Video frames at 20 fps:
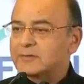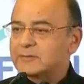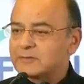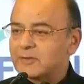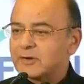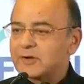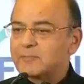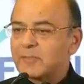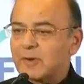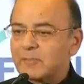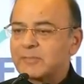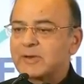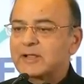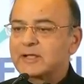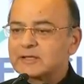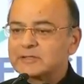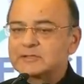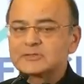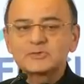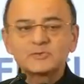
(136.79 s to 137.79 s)
The
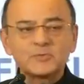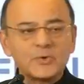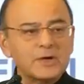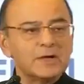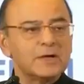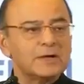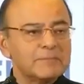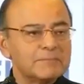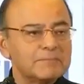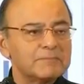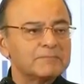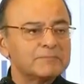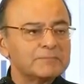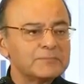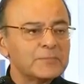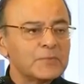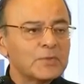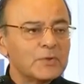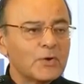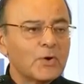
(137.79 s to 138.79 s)
Republicans were
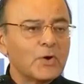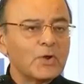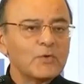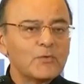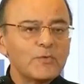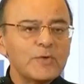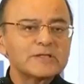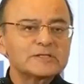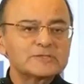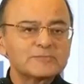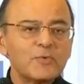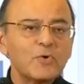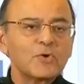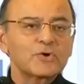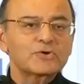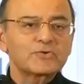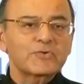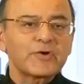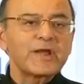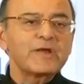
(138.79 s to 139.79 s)
always more
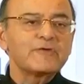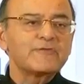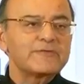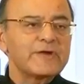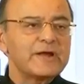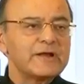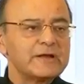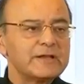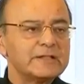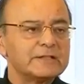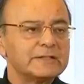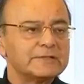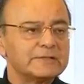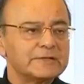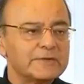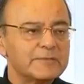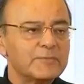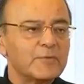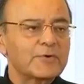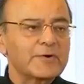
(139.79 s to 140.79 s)
trade-friendly than the
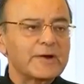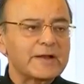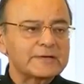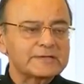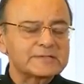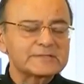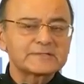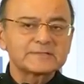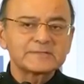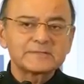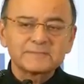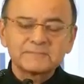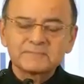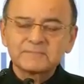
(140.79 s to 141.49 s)
Democrats.